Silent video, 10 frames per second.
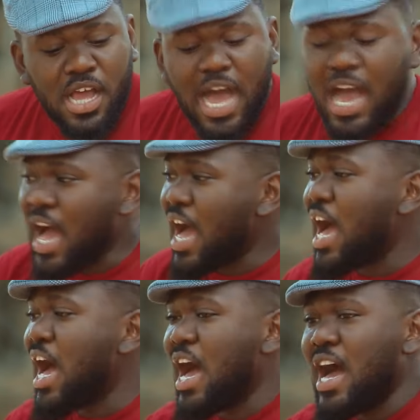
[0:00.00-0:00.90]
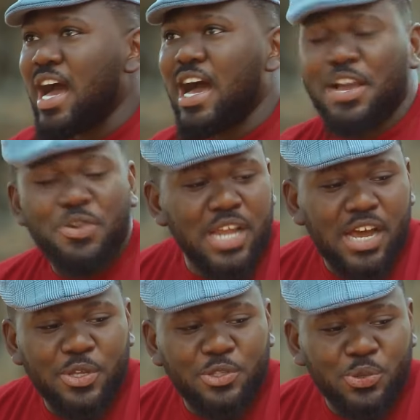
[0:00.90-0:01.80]
Are you now
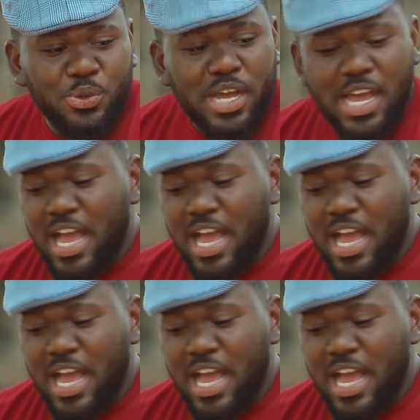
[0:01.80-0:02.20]
into